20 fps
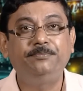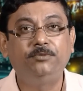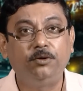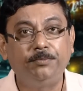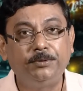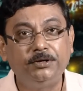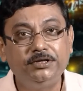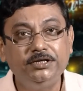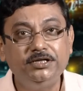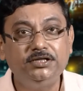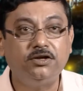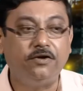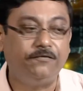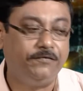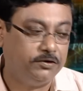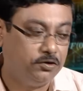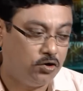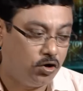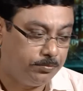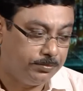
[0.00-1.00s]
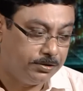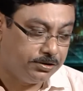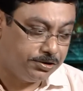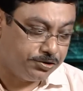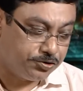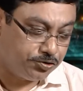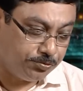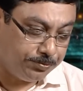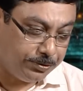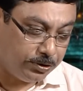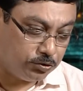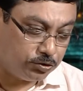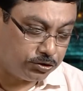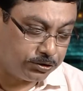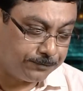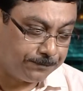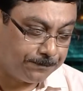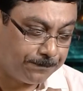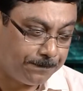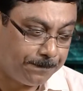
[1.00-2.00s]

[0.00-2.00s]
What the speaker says: properties of a normal distribution.